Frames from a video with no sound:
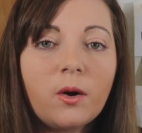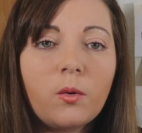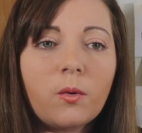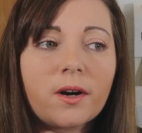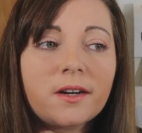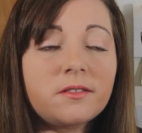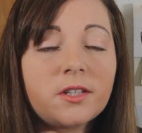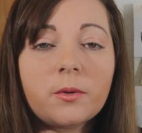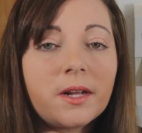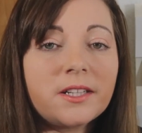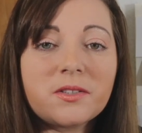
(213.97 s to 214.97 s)
or
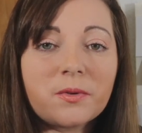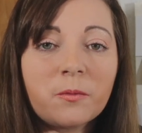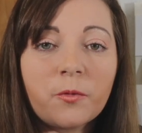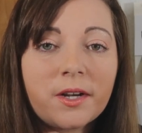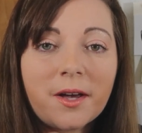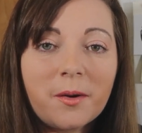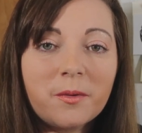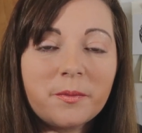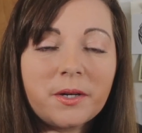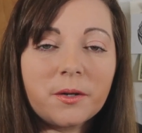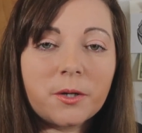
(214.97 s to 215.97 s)
donuts from Winco
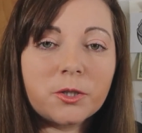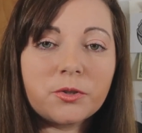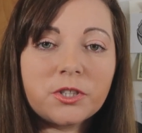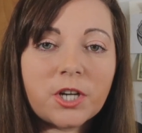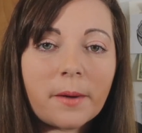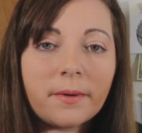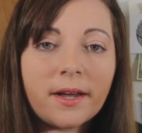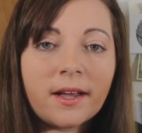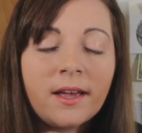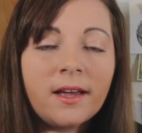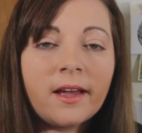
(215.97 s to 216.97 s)
when we go grocery
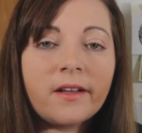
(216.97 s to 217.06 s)
shopping,